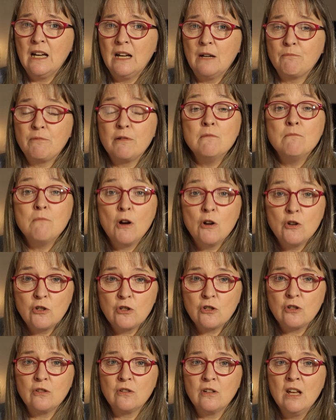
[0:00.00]

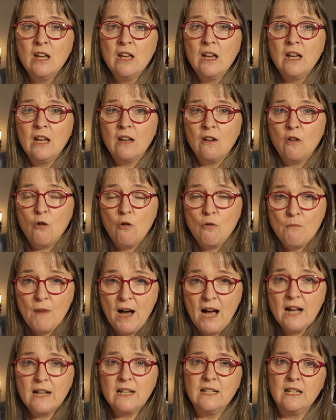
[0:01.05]
promotion or
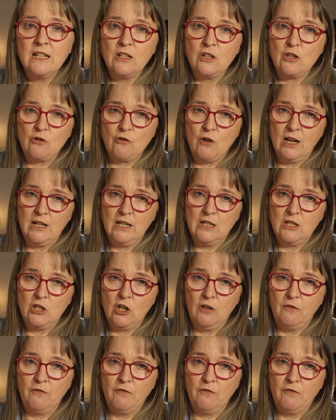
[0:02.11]
marketing strategy